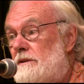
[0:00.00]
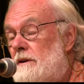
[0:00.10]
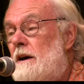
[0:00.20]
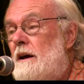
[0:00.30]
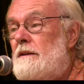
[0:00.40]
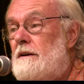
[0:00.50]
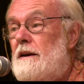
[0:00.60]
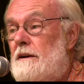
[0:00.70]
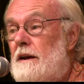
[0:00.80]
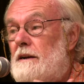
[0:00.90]
So
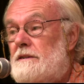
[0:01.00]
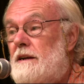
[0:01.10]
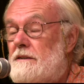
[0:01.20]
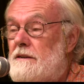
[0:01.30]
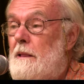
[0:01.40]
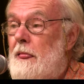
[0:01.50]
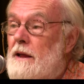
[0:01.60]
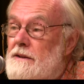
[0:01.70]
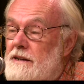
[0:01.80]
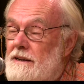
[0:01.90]
in a sense,
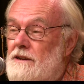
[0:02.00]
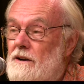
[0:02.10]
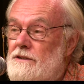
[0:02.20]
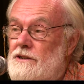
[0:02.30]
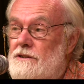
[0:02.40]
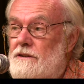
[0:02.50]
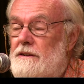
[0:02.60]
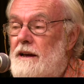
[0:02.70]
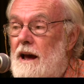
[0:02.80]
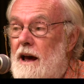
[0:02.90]
the technologies
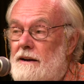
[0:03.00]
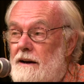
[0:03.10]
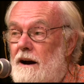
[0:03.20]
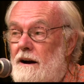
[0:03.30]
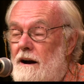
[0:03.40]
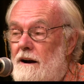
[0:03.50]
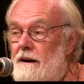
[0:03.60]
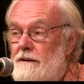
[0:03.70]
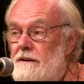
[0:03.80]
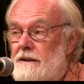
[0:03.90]
you get
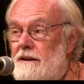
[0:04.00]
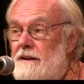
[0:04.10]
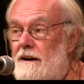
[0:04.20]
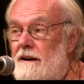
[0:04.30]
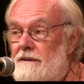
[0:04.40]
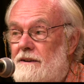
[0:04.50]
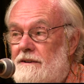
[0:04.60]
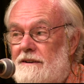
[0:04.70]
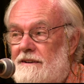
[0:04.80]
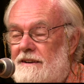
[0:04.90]
are
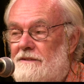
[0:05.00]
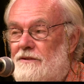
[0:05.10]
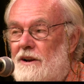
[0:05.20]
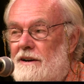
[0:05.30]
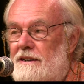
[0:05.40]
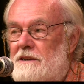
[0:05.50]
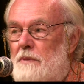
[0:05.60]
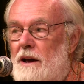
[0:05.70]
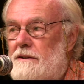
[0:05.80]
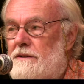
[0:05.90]
not, if you like,
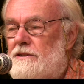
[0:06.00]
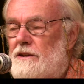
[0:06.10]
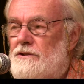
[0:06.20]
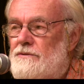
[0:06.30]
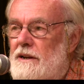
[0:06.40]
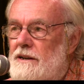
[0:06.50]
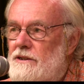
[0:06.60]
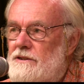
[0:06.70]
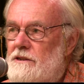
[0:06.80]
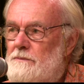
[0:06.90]
independent of the social
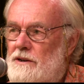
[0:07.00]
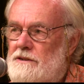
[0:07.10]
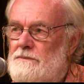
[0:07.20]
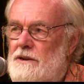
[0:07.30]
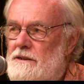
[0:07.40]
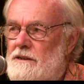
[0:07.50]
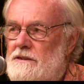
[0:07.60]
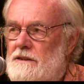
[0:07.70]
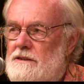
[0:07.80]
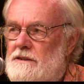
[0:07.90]
relations, and the
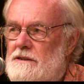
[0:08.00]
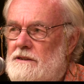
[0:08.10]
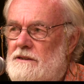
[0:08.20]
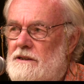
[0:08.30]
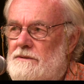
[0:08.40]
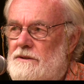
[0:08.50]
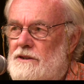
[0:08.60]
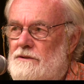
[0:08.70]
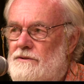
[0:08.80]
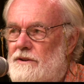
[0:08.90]
possibilities that exist in terms of
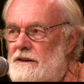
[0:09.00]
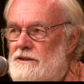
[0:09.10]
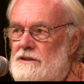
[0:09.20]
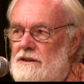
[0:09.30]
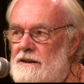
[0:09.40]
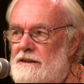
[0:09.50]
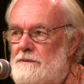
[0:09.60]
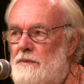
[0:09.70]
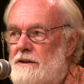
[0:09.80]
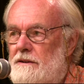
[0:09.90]
social relations are not
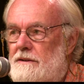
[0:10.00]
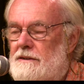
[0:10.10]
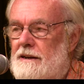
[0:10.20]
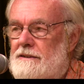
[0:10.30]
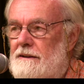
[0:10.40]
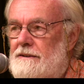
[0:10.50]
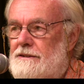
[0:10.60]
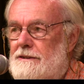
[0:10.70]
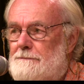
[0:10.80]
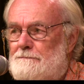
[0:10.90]
independent of the
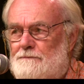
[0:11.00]
technologies.